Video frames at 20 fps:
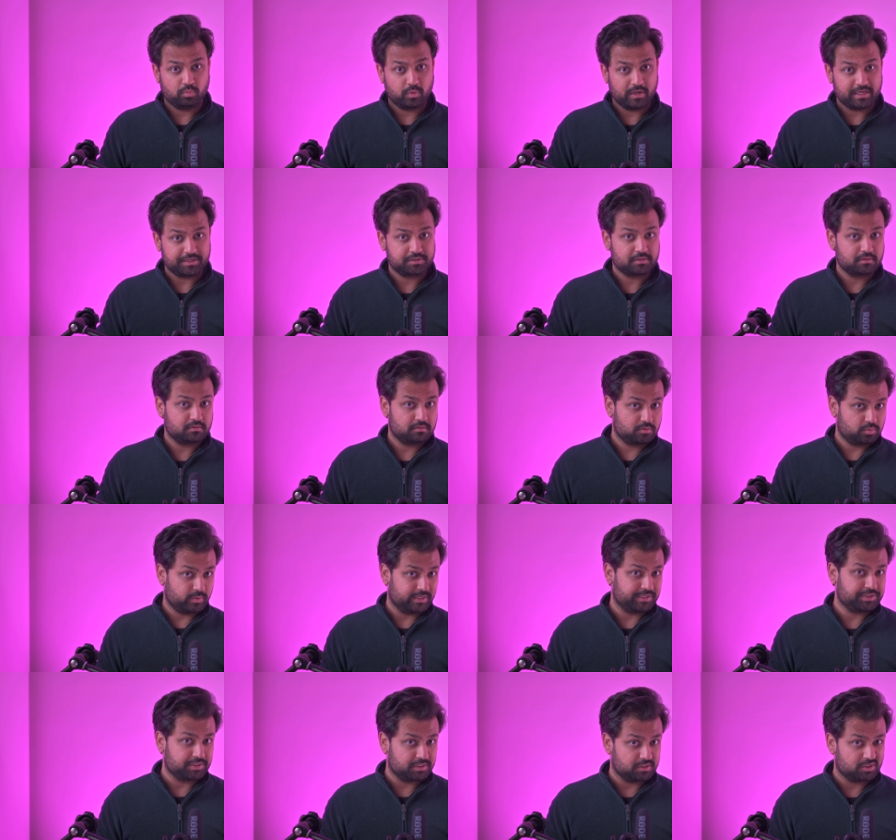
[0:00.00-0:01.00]
which
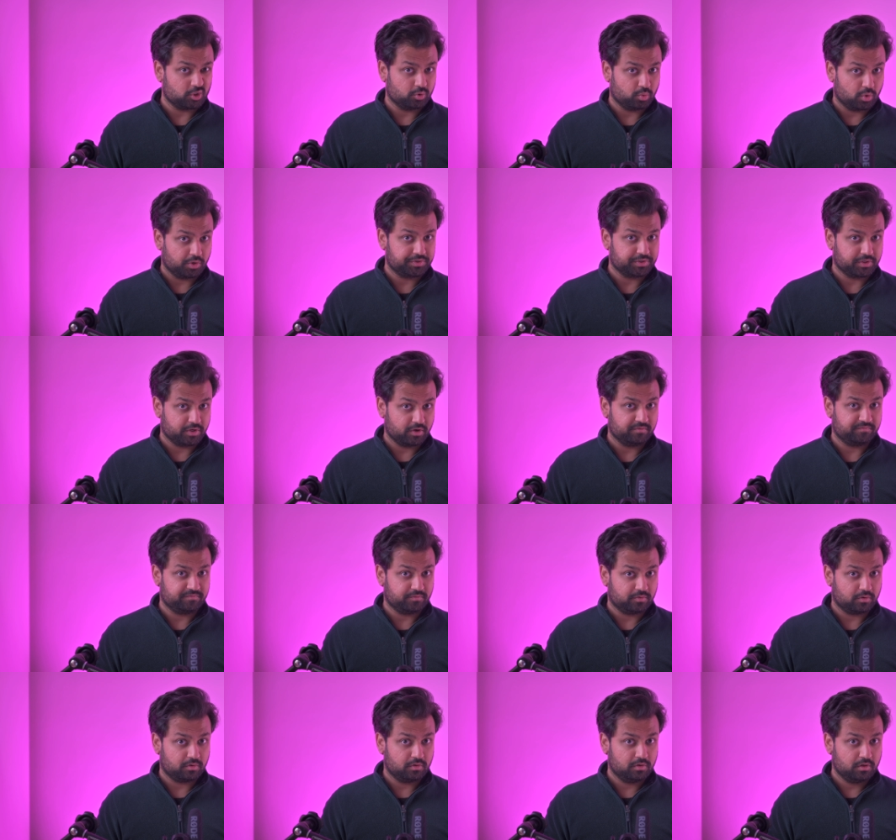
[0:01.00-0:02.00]
switches you want to go
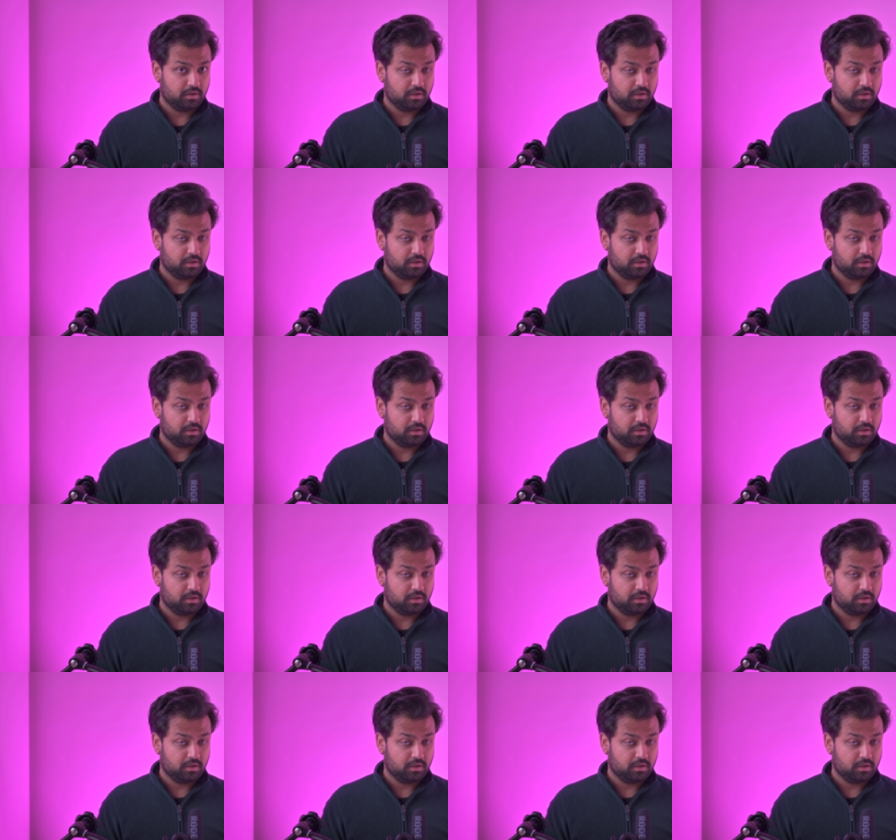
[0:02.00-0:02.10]
for,